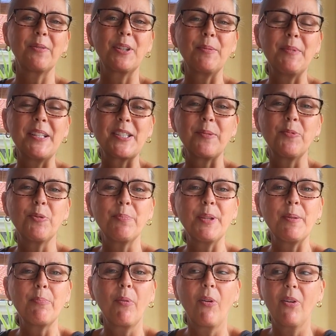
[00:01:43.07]
I want to meet some new
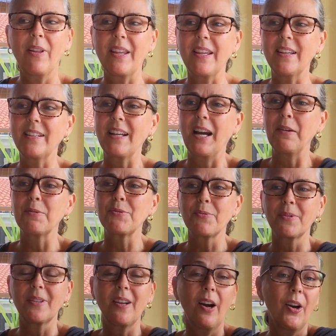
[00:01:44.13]
people, and I was
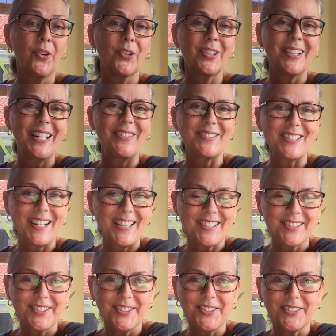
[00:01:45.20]
really honored that I was
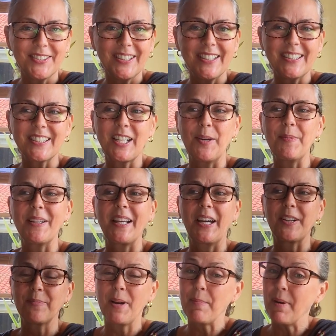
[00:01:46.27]
asked to do it. It's coming
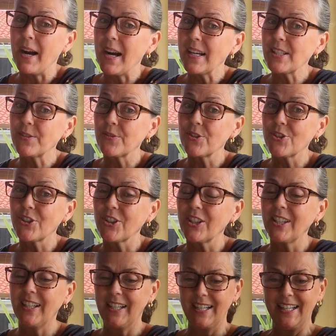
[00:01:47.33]
out of my box for
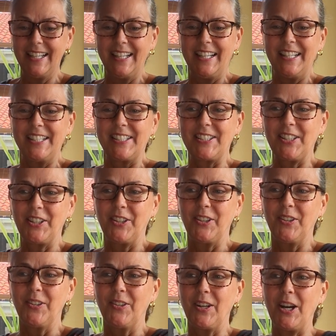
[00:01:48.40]
sure.
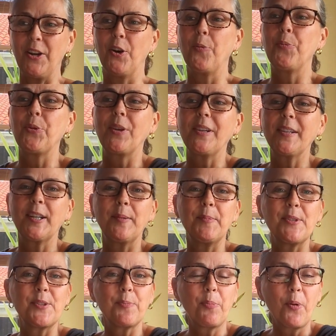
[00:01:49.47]
So I hope you can come
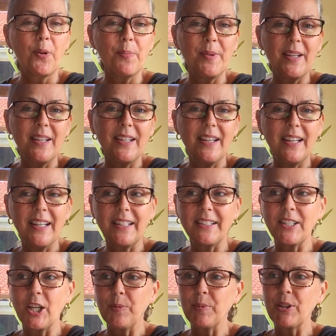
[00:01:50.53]
and support me
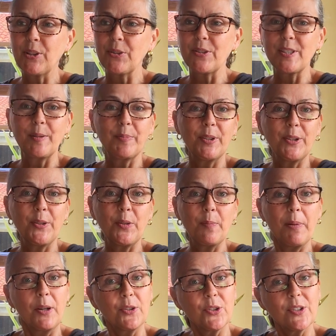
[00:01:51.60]
and come and learn something new
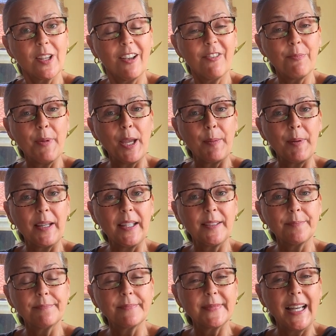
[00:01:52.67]
about yourself maybe.
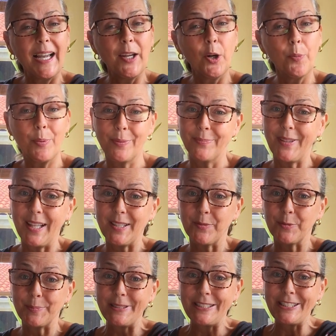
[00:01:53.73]
I hope that
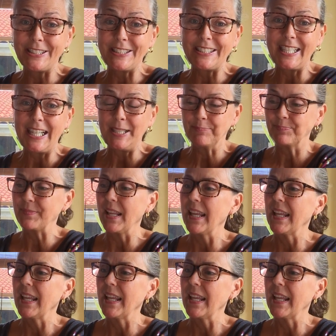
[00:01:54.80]
would be a good time.